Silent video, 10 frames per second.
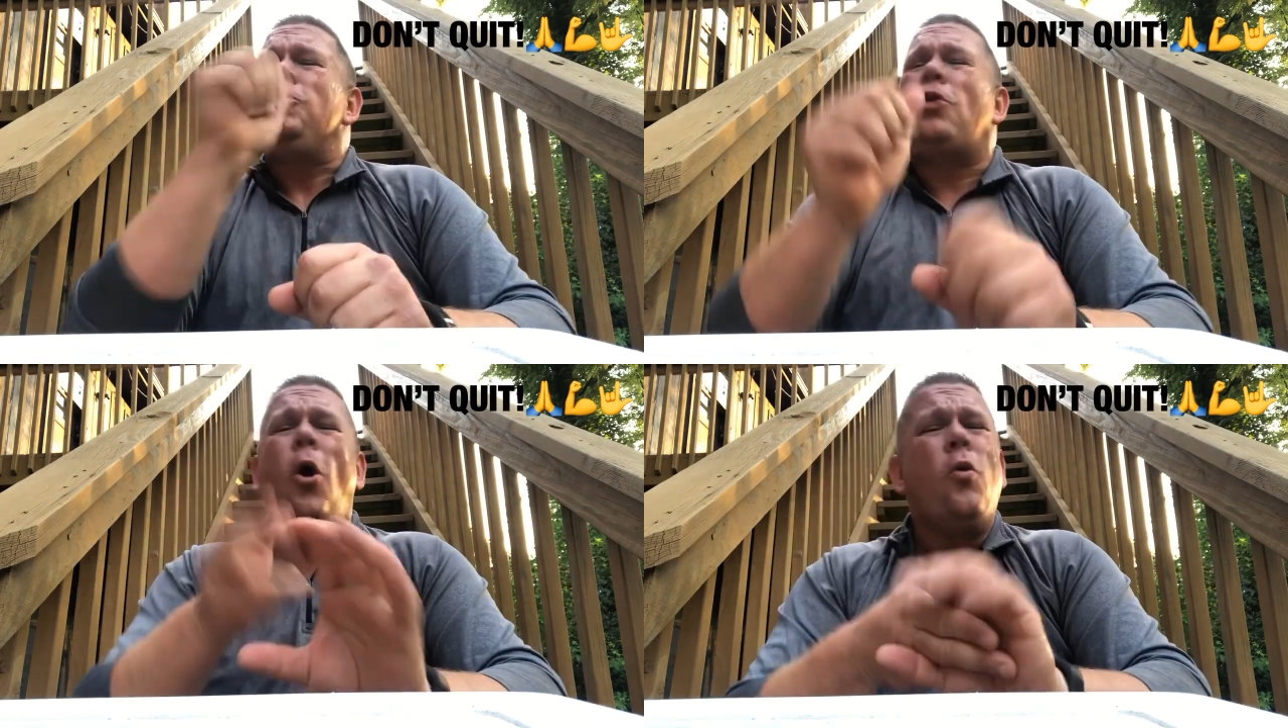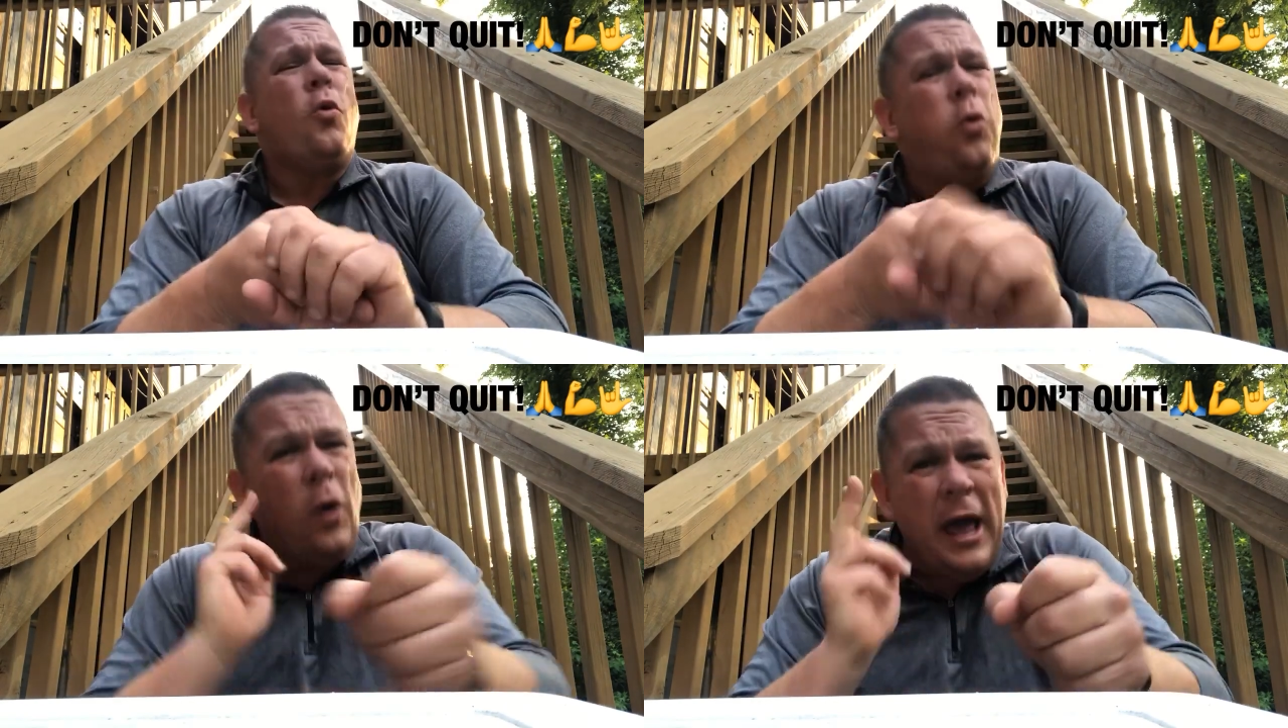Don't
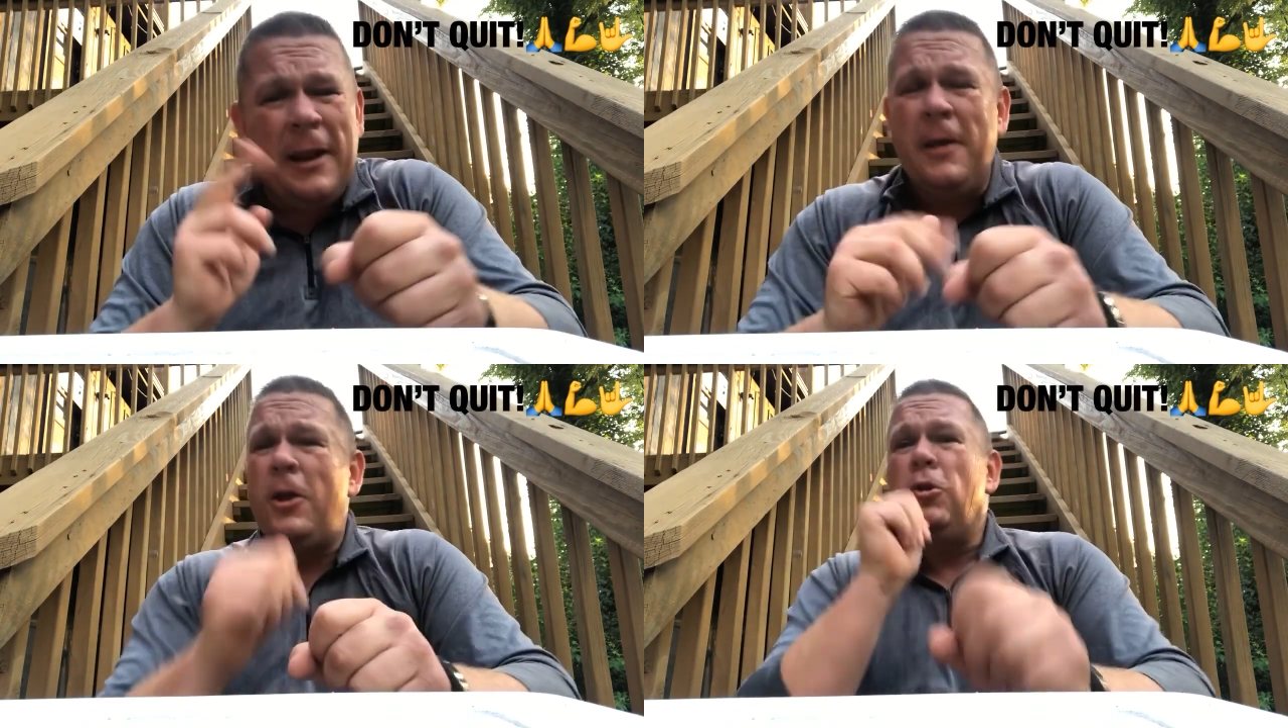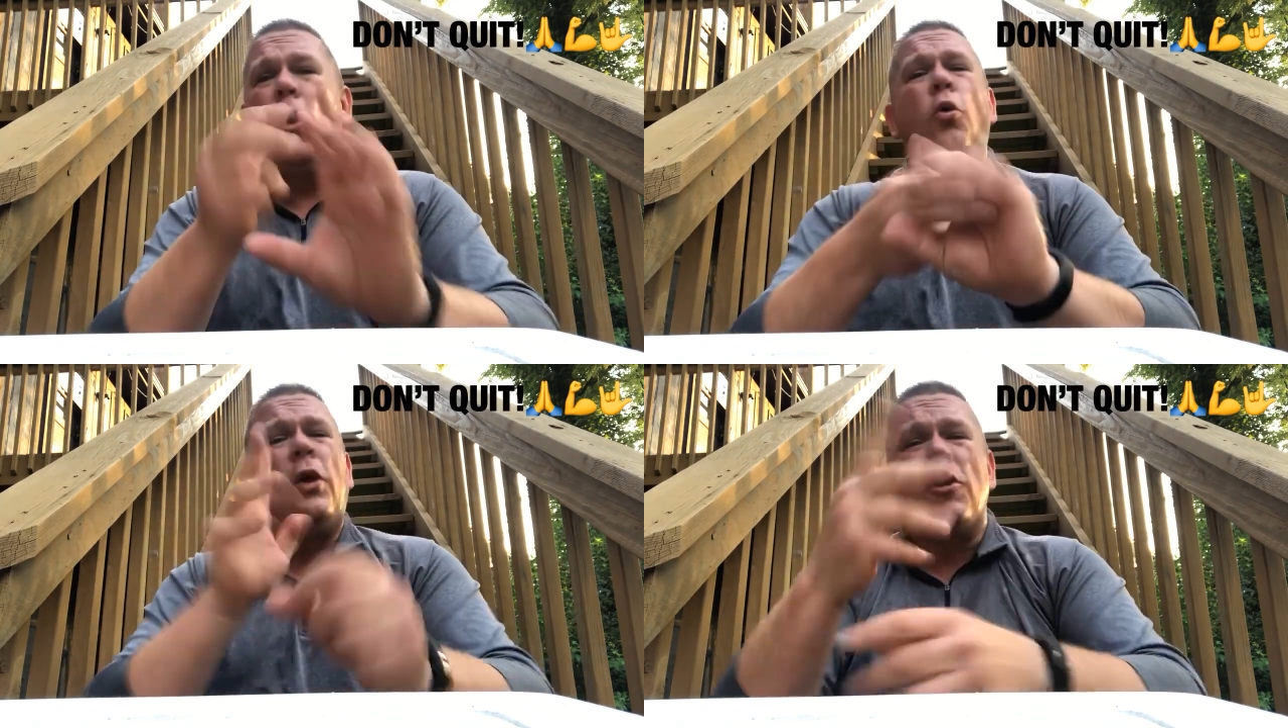quit.
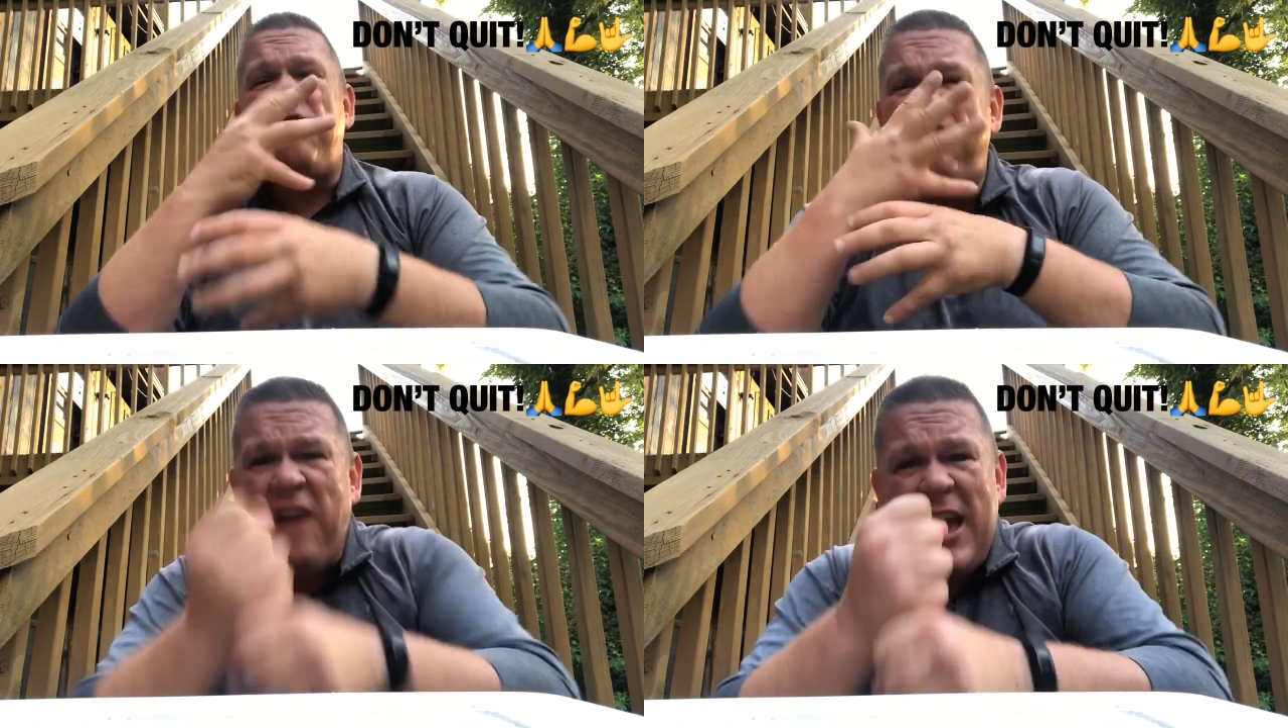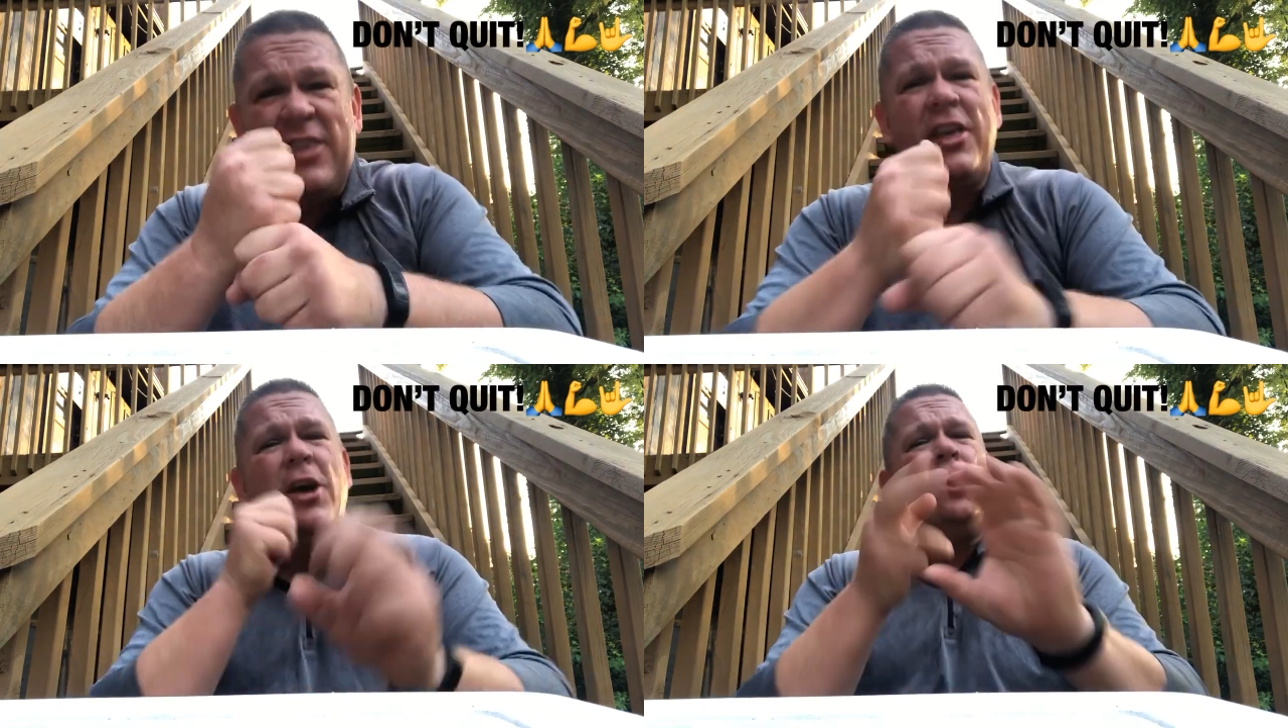Don't quit your
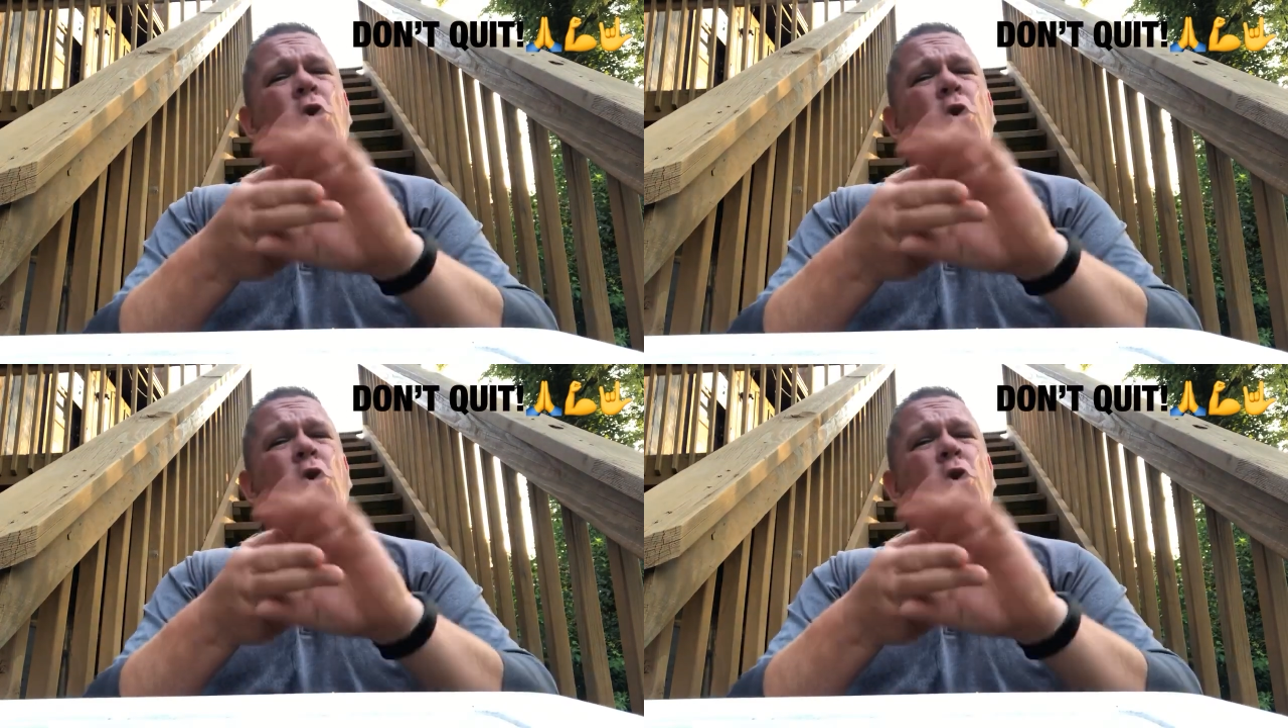faith.